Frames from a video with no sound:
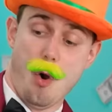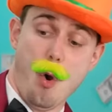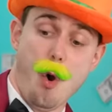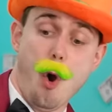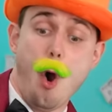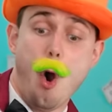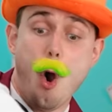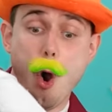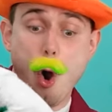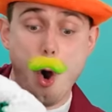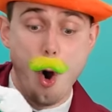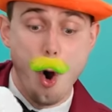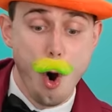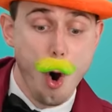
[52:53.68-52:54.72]
Now I'll
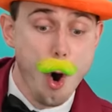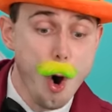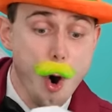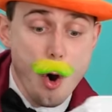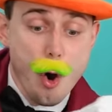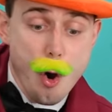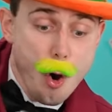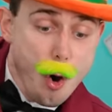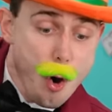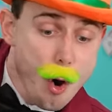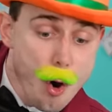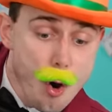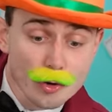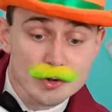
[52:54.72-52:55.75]
cover it up. But
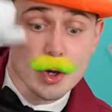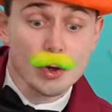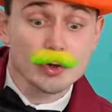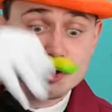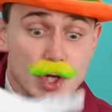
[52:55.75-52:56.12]
I can't